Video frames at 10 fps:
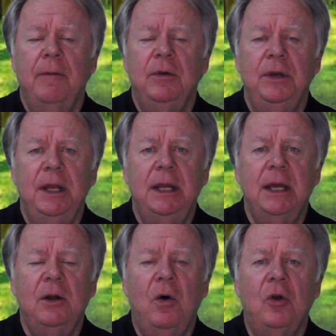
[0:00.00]
If you need to
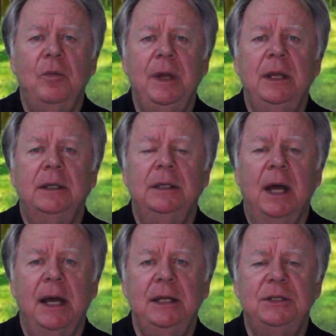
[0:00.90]
get a hold of me,
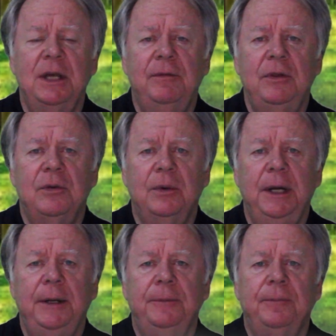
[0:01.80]

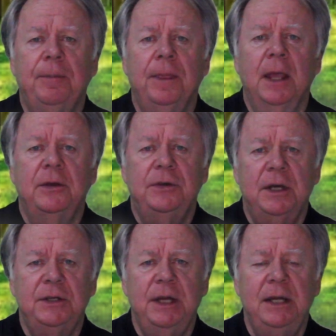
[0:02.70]

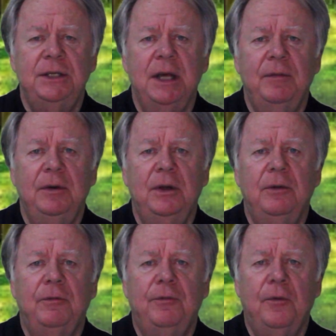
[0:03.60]

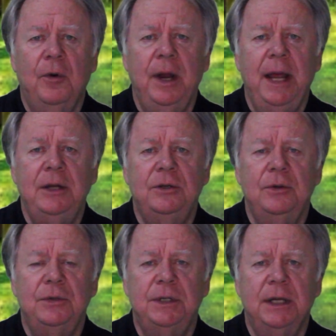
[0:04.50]

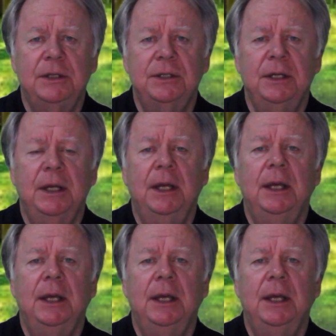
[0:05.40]
973-687-4826,